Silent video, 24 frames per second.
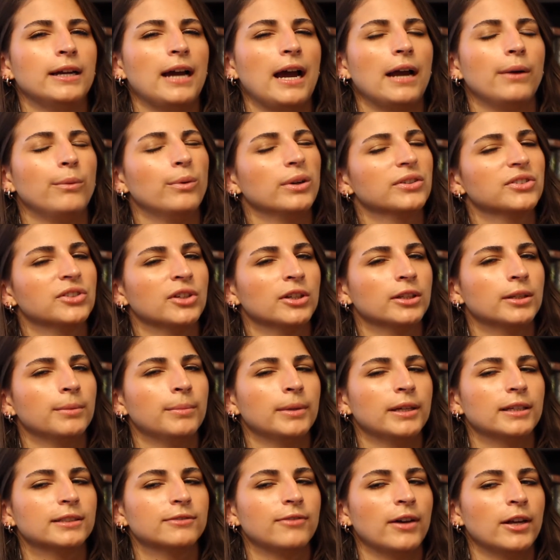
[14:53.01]
I was not the
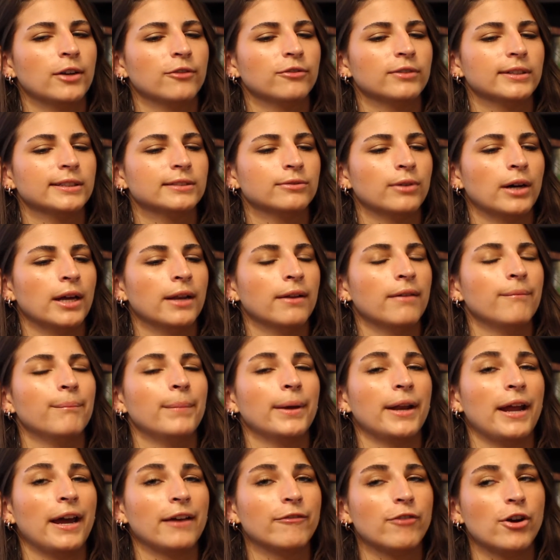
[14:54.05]
biggest fan of this one,
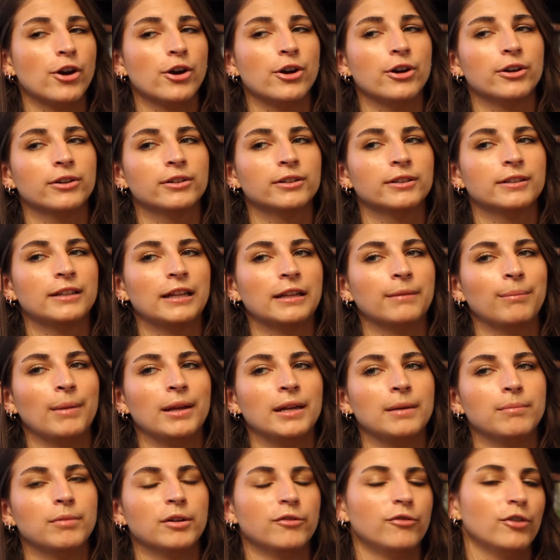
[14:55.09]
but I've heard that
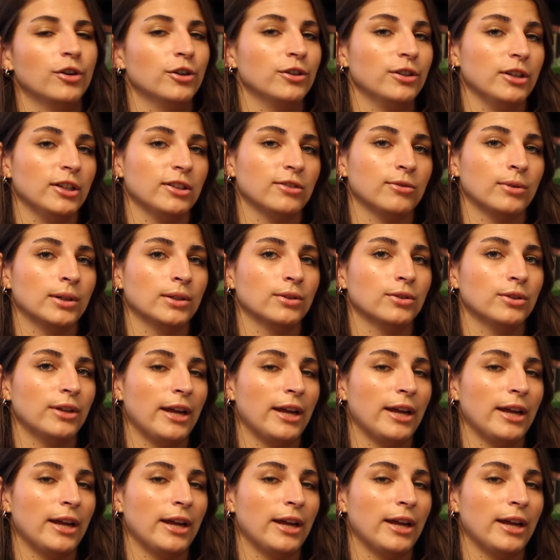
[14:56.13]
many prefer this one to